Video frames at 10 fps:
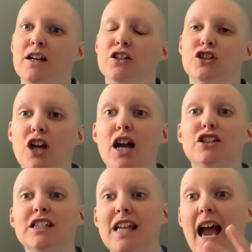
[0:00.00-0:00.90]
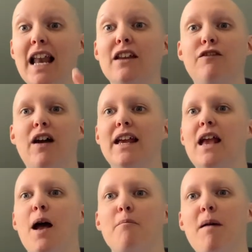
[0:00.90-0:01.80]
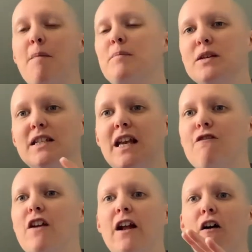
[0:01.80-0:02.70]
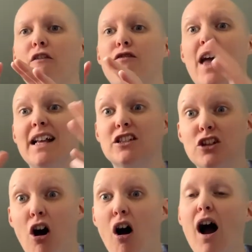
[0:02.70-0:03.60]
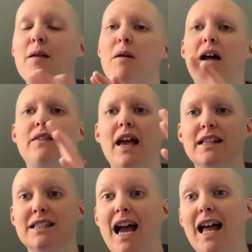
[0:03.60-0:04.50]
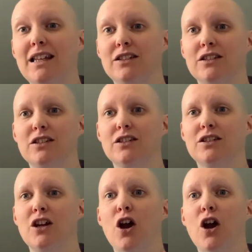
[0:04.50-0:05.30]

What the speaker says: Churches elevate members' giving of their time and their talents.